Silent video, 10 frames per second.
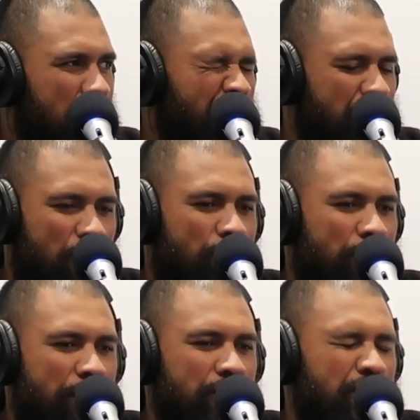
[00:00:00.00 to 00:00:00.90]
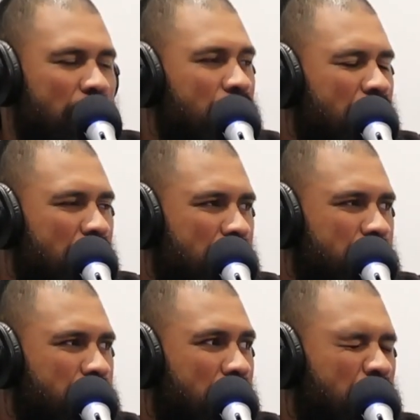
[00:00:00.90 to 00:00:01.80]
Instead of freaking shouting it.
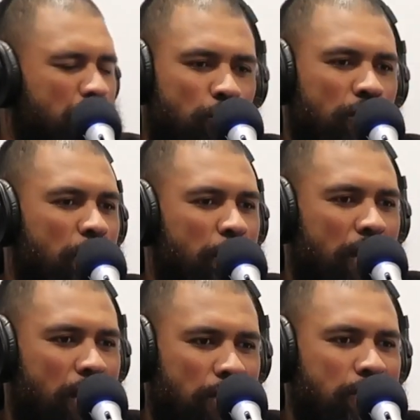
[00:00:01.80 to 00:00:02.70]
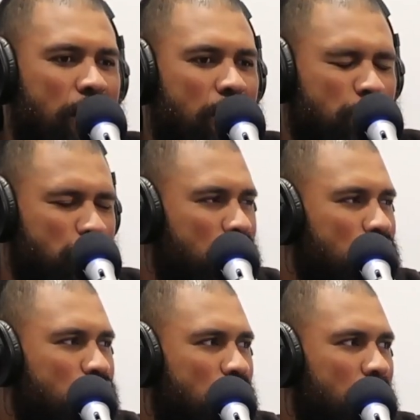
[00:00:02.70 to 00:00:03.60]
Talking about it as loud as we
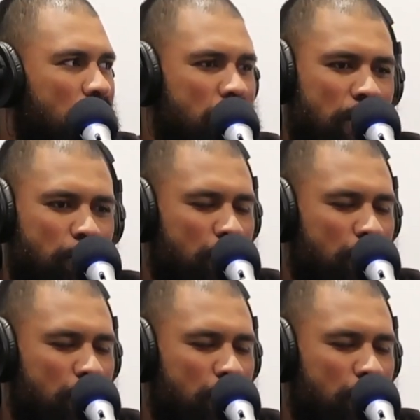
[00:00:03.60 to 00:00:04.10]
can talk about